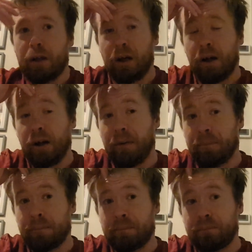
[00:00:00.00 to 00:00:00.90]

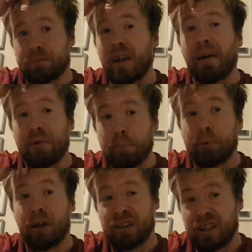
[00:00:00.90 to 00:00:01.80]
then I think
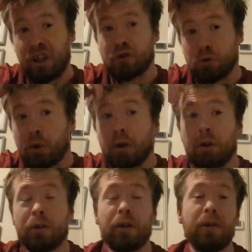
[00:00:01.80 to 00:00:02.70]
Brighton can get a
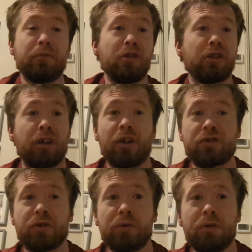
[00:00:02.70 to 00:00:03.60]
draw.
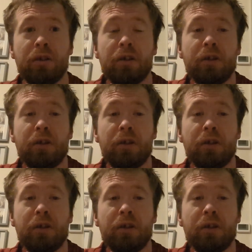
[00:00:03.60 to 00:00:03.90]
Newcastle,